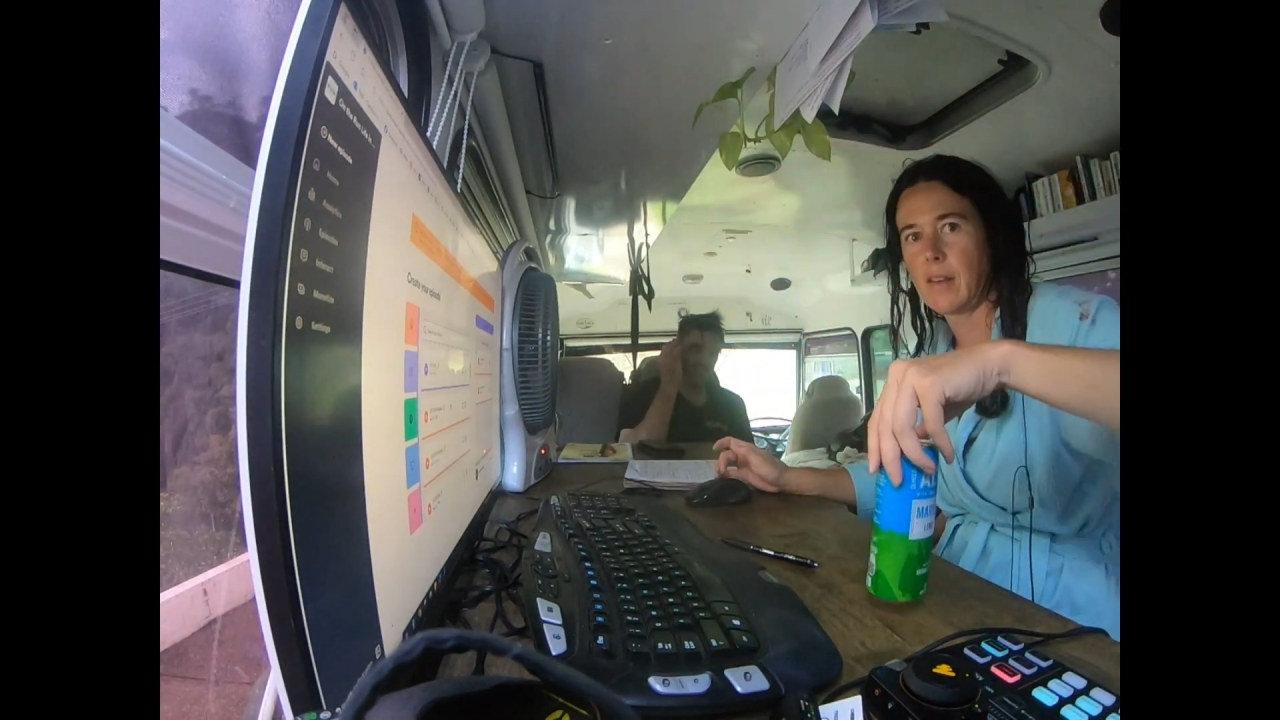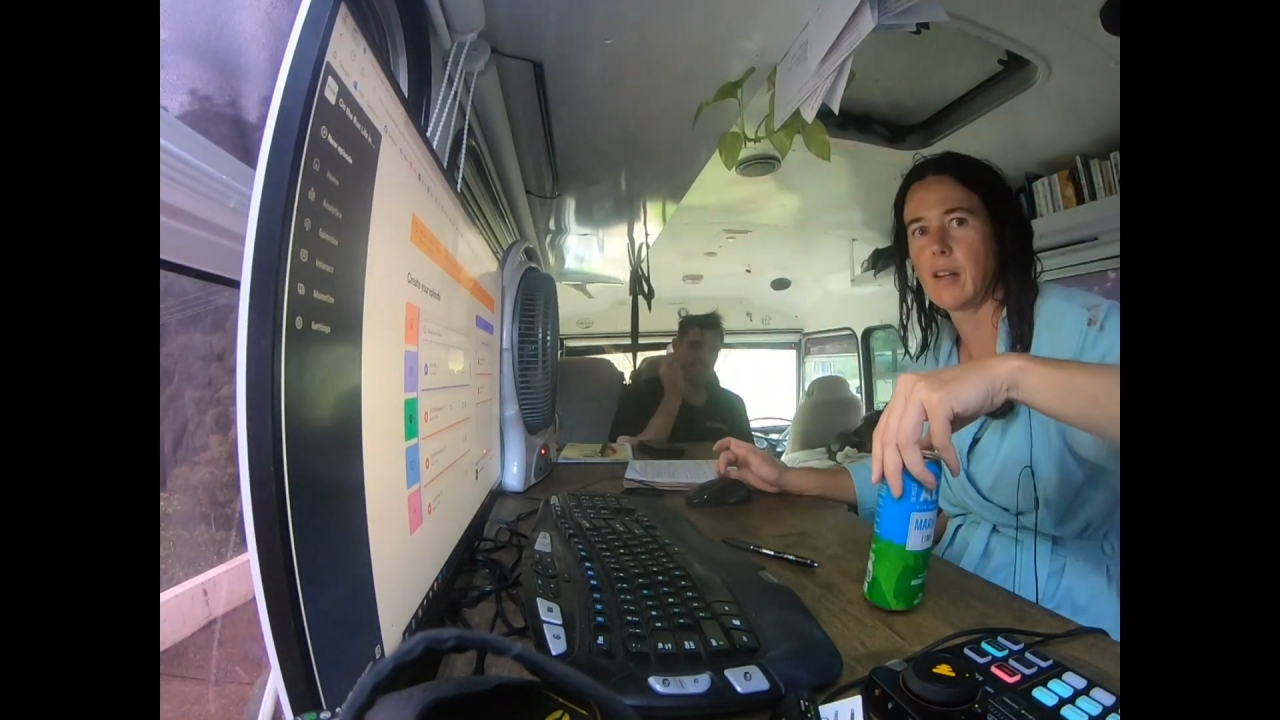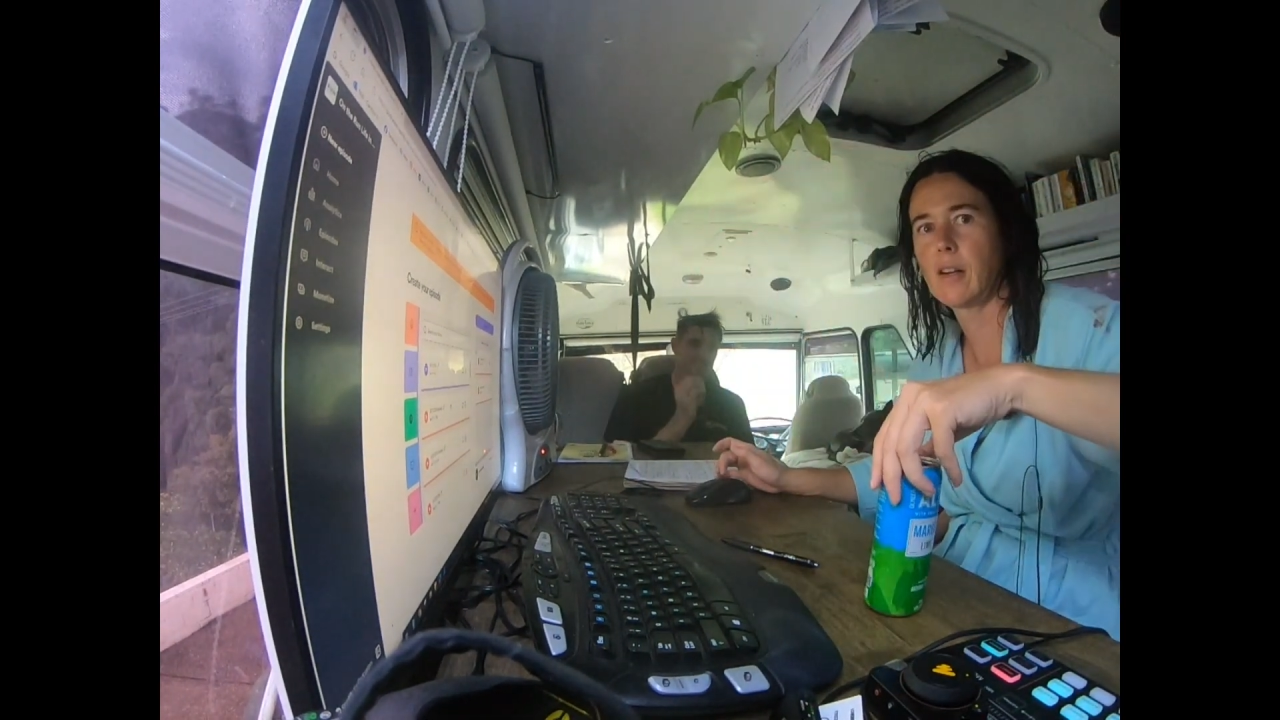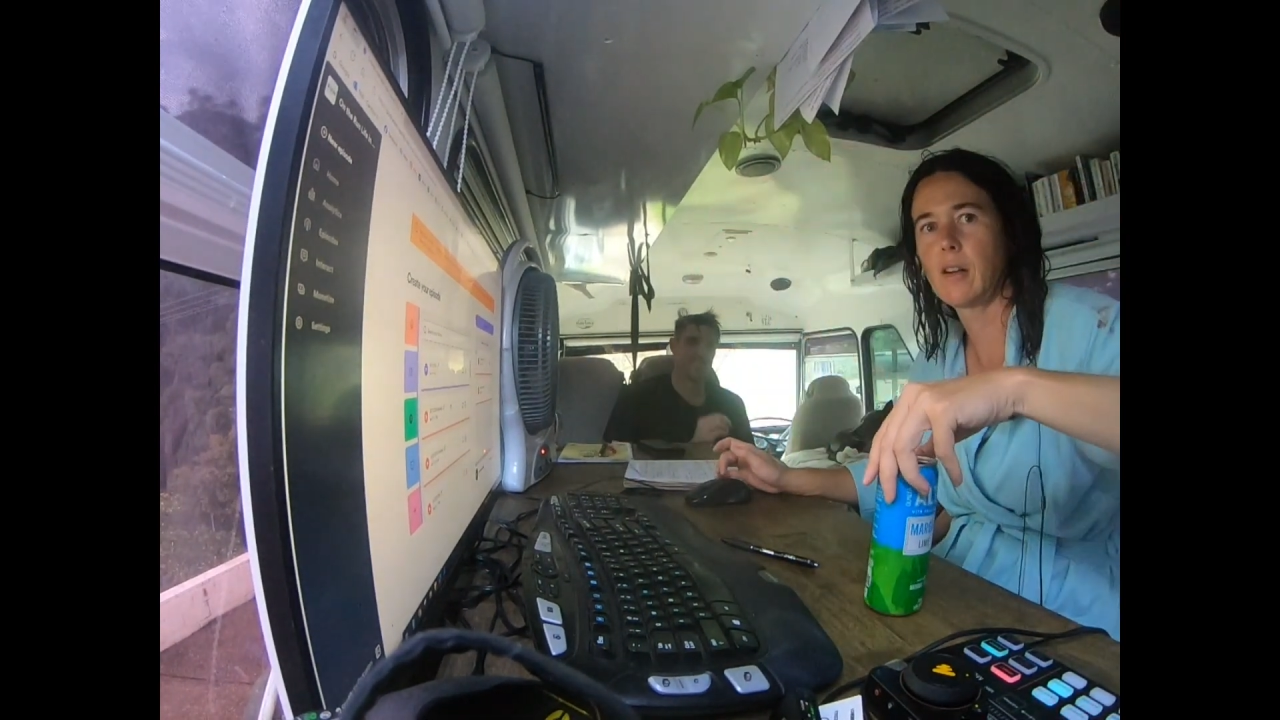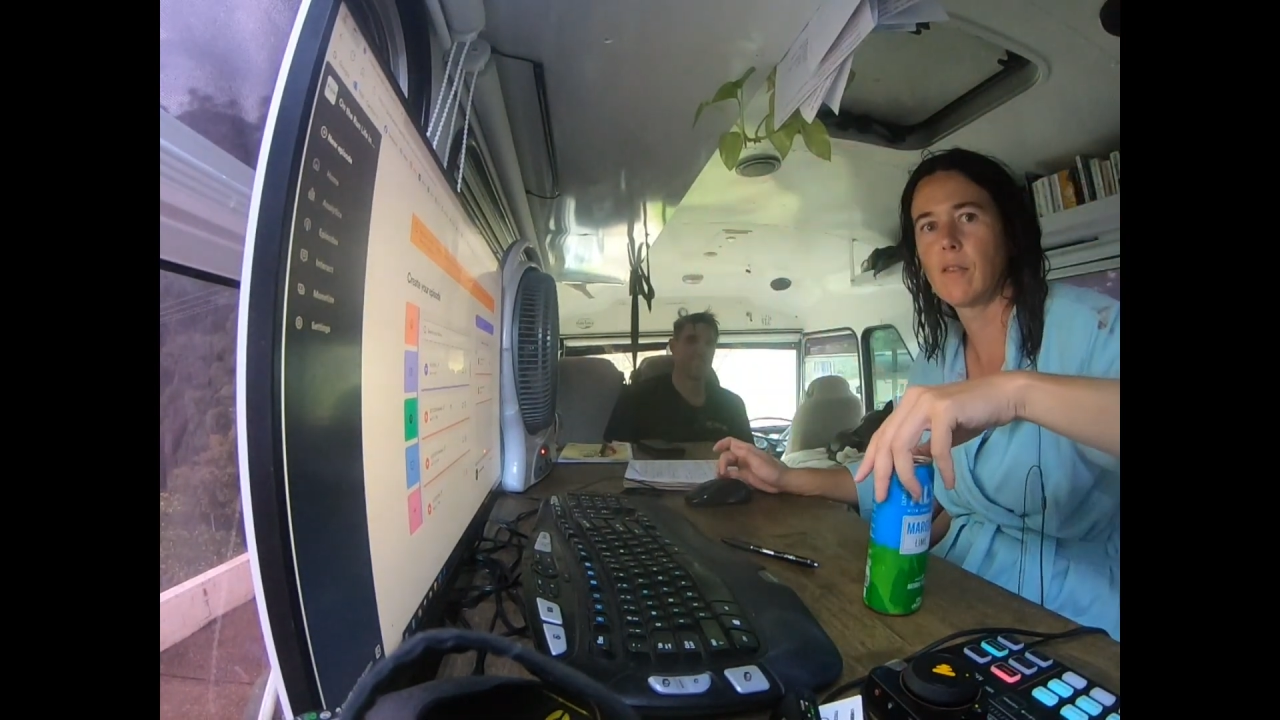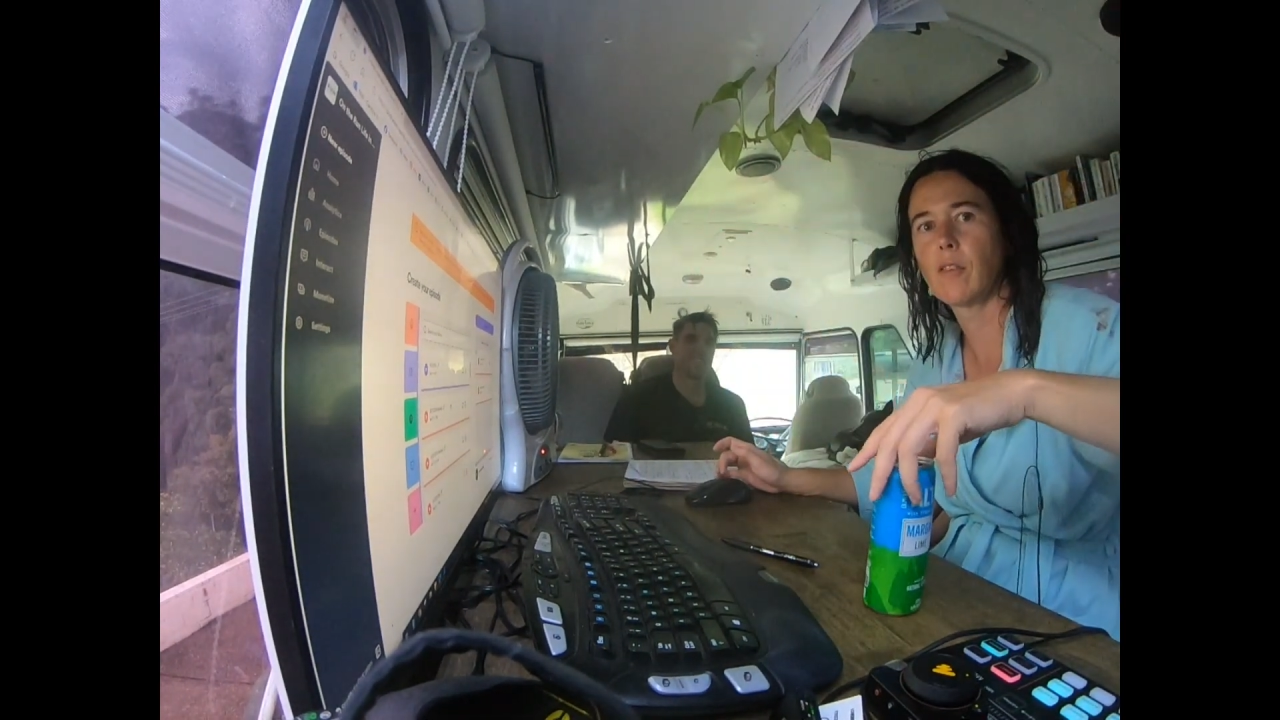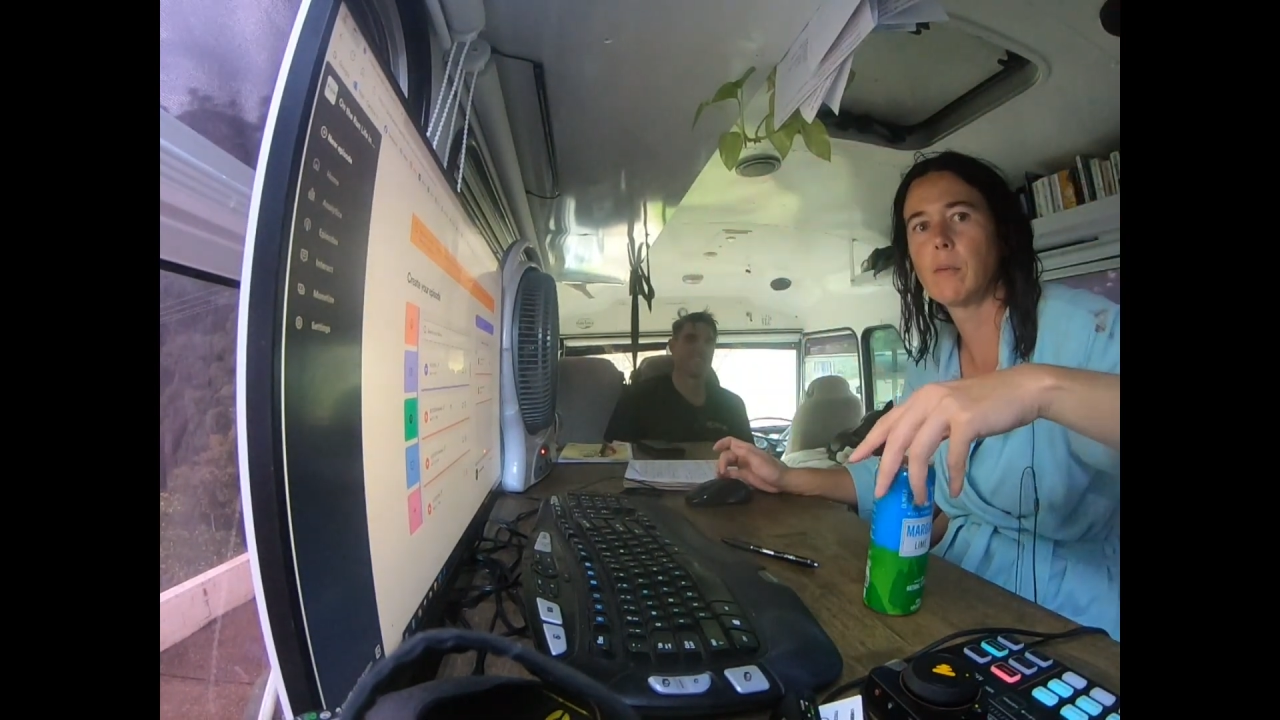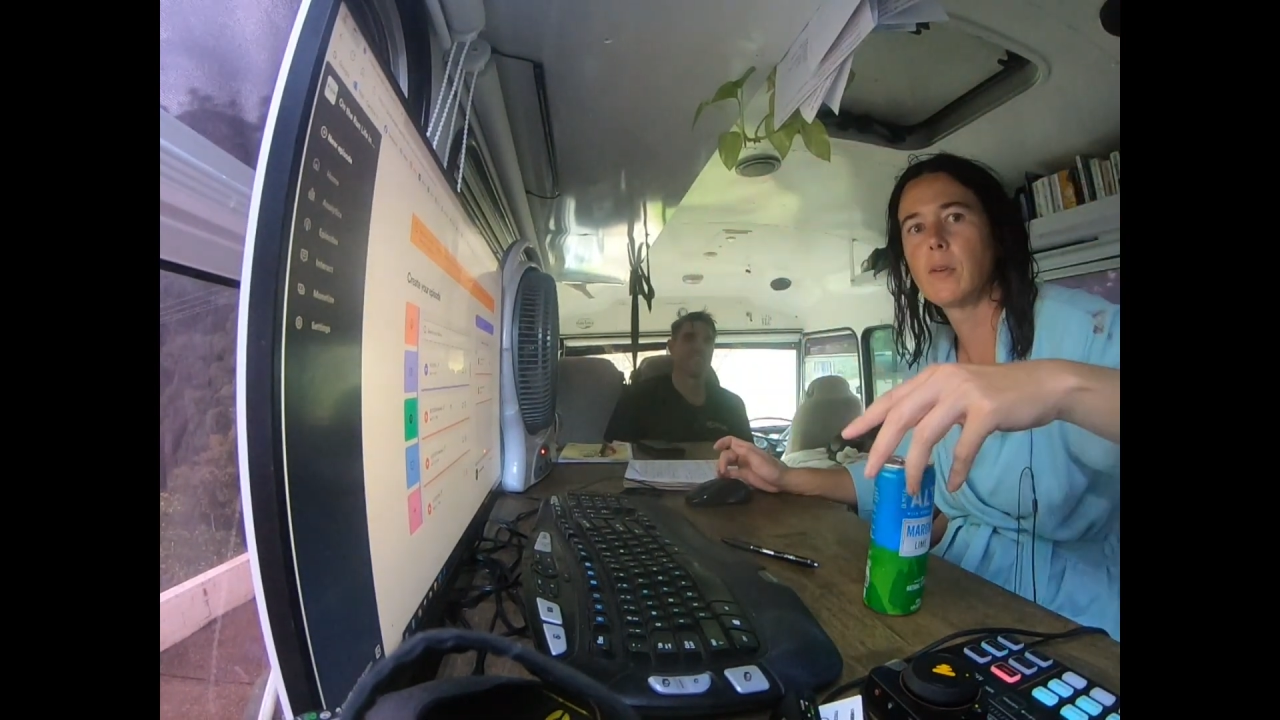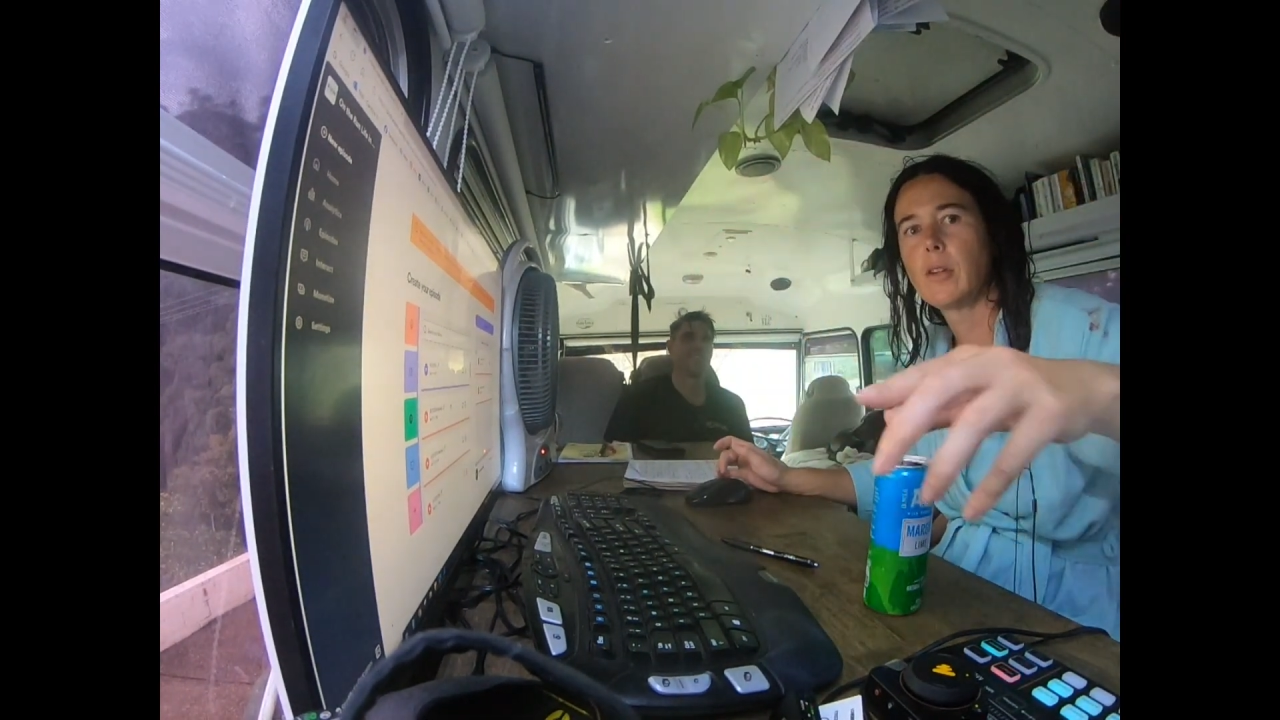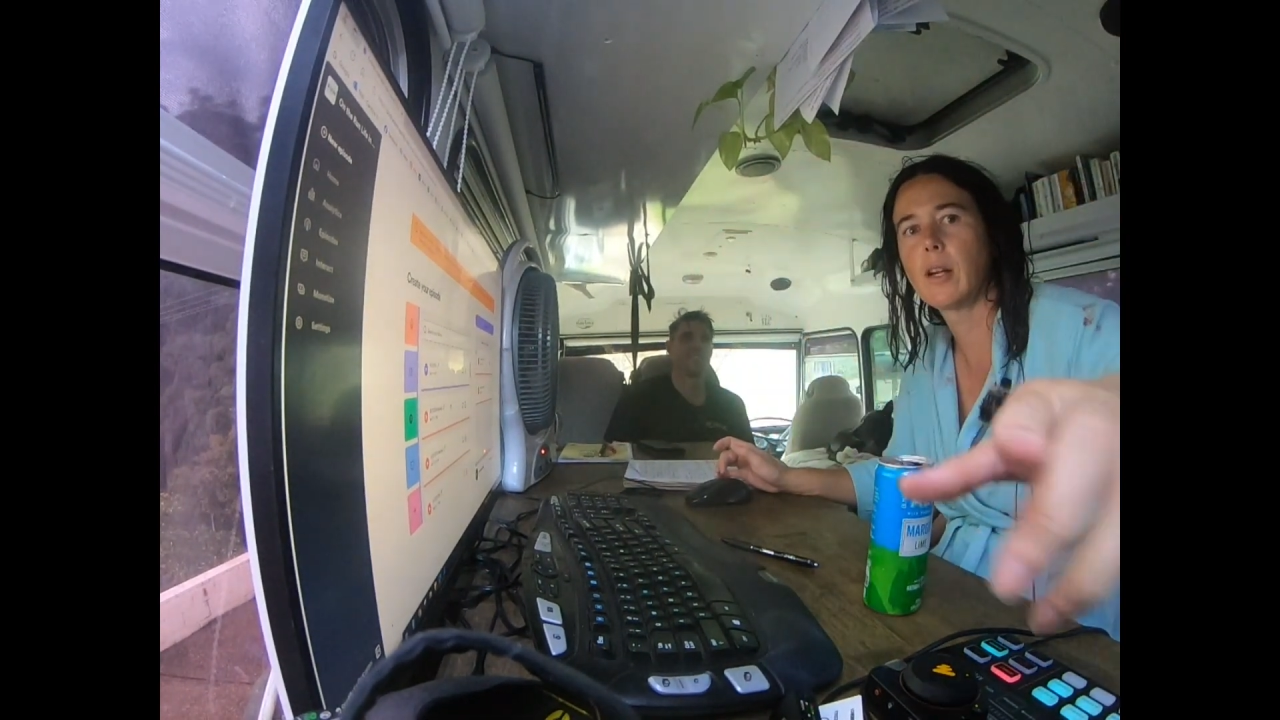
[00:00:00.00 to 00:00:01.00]
I don't know if
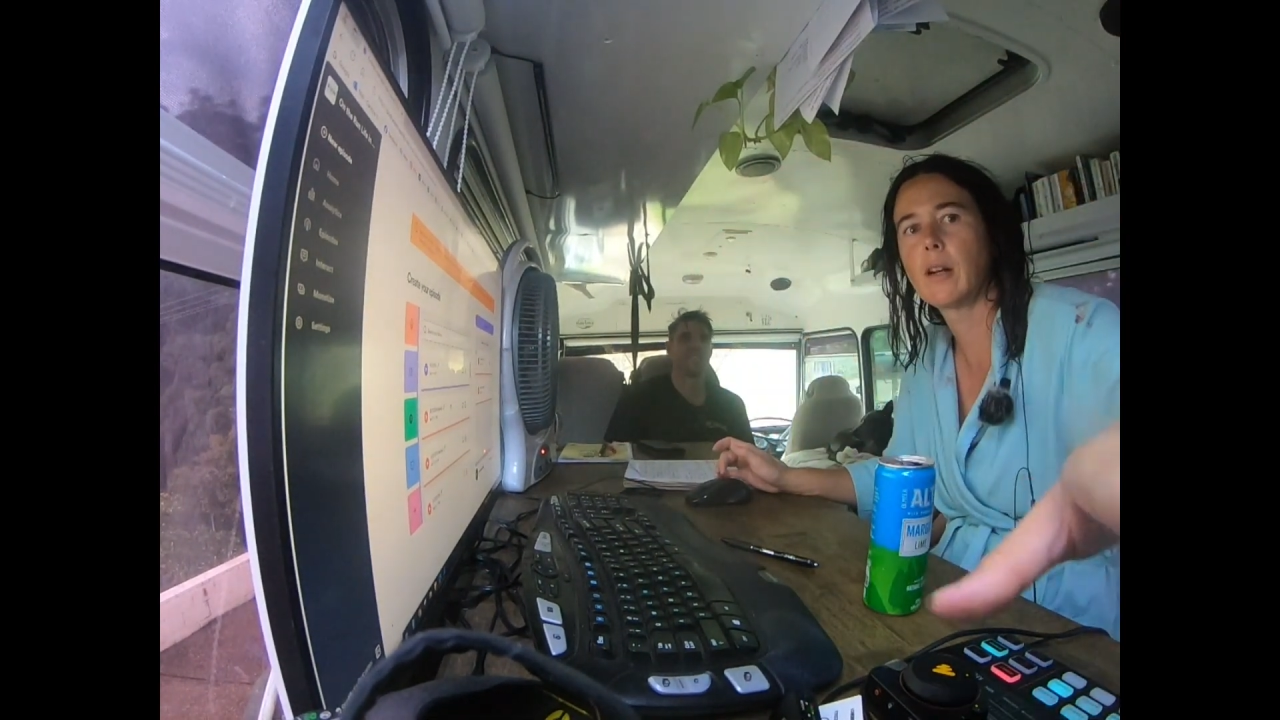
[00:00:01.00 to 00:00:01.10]
I'm on that.